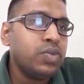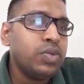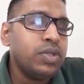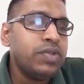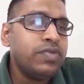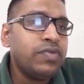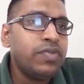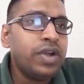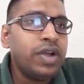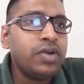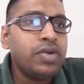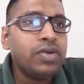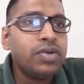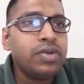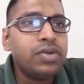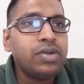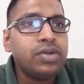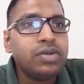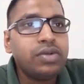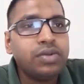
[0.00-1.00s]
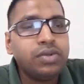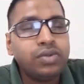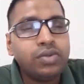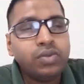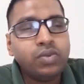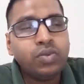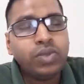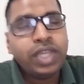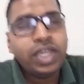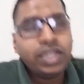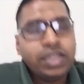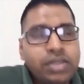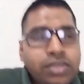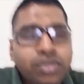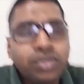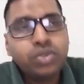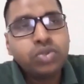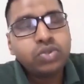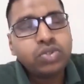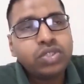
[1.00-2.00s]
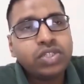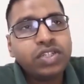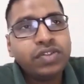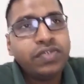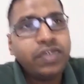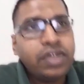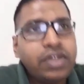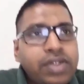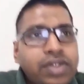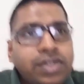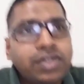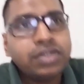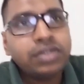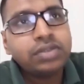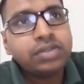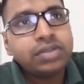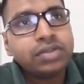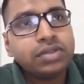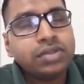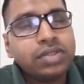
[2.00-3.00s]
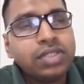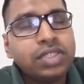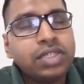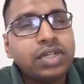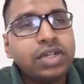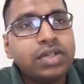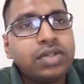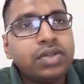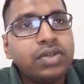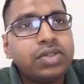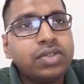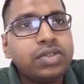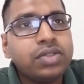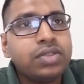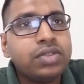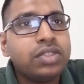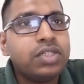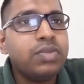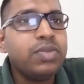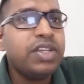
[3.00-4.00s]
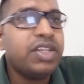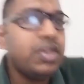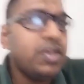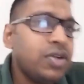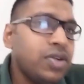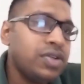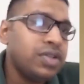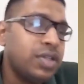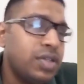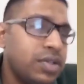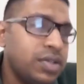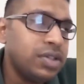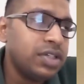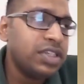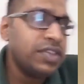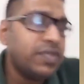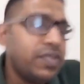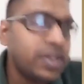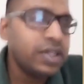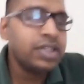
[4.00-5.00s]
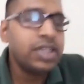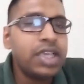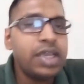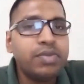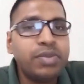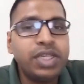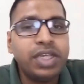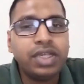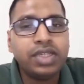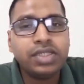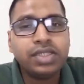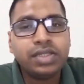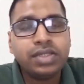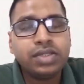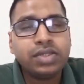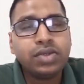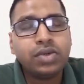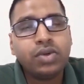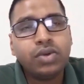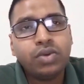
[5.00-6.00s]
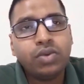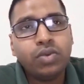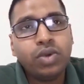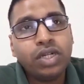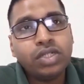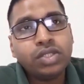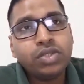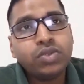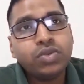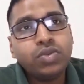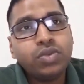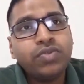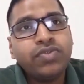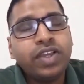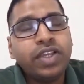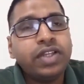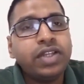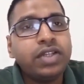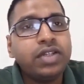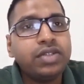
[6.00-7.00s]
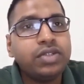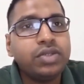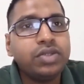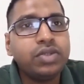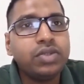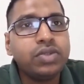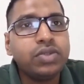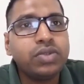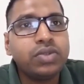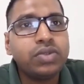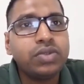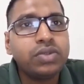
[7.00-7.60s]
we can choose different scenarios depending on different KPIs. So what should we finally do?